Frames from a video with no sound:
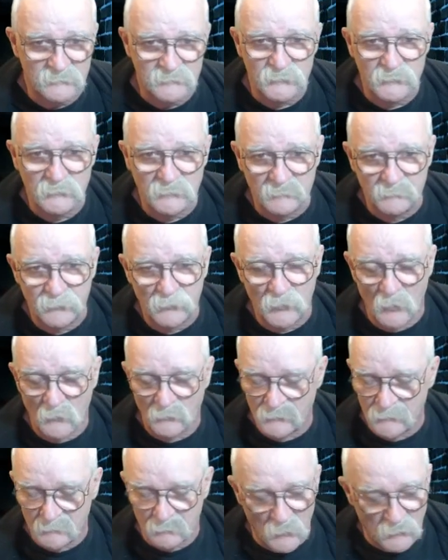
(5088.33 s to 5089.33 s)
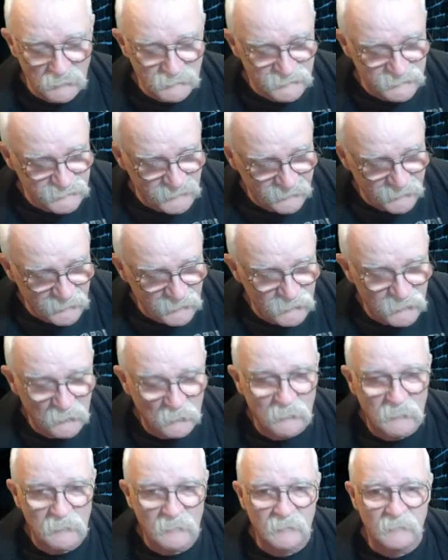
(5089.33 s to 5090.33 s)
You can put all the emojis up there you
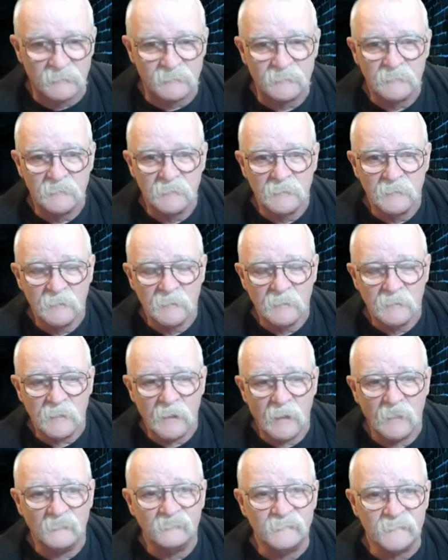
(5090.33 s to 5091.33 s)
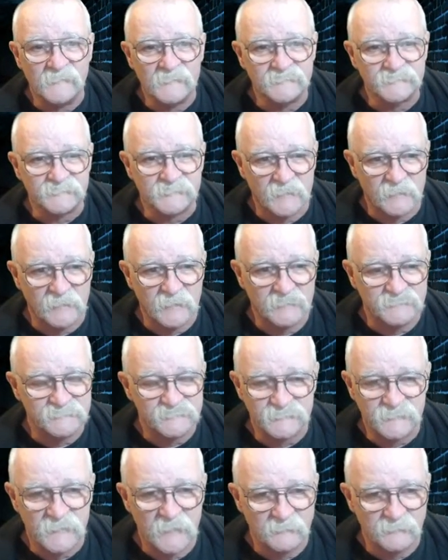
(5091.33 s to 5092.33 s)
want. I'll fix that. I
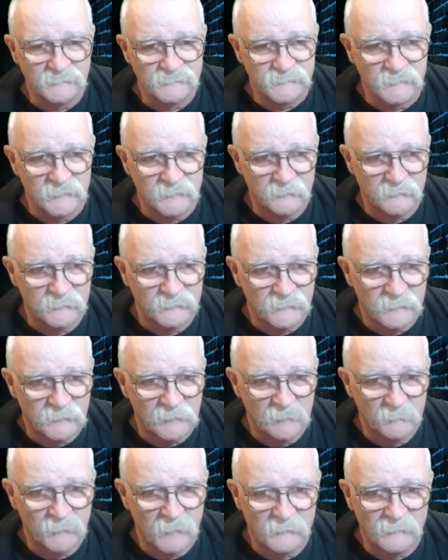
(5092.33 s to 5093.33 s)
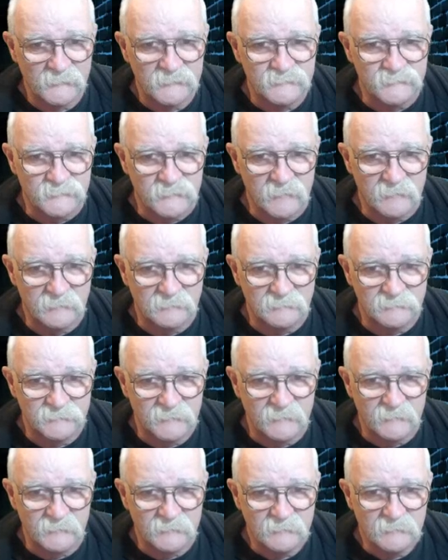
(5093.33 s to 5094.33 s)
just haven't set everything up on this channel
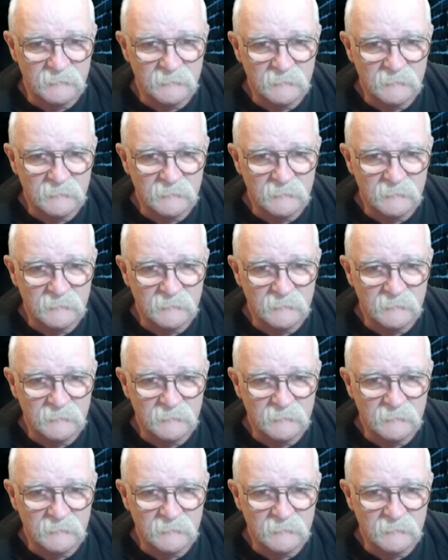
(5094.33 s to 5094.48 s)
yet.